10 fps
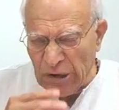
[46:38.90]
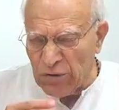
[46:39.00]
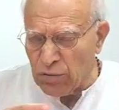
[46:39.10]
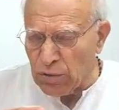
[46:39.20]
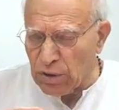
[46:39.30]

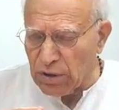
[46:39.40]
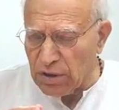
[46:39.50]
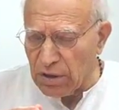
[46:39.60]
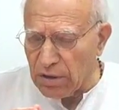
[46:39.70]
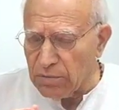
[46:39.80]
So the
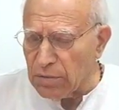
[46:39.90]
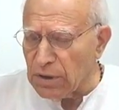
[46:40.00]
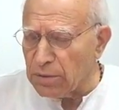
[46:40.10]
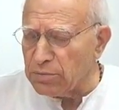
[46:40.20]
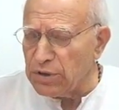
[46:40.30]

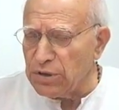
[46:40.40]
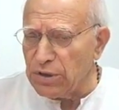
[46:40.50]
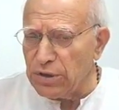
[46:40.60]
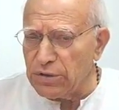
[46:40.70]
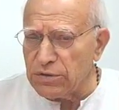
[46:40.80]
karma
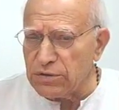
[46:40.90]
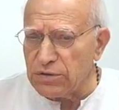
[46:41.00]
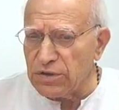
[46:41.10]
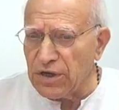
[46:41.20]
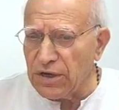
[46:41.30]
means
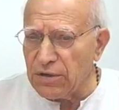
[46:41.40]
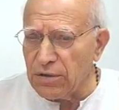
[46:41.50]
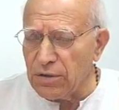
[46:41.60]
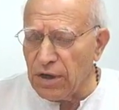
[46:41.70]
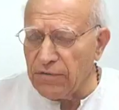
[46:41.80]
that
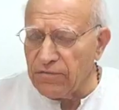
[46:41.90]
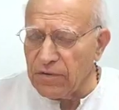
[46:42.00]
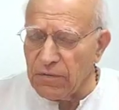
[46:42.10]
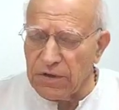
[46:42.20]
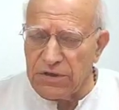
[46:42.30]

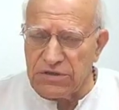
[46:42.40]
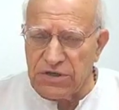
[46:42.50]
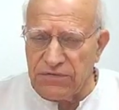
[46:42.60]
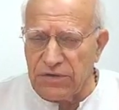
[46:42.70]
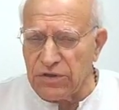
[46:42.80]
everyone is
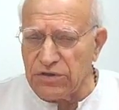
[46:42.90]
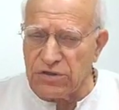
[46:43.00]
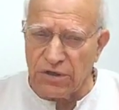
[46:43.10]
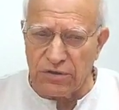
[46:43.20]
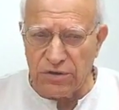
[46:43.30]
given the
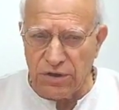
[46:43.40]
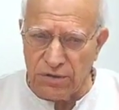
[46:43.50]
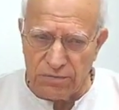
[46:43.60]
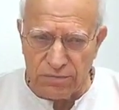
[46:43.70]
Shakti.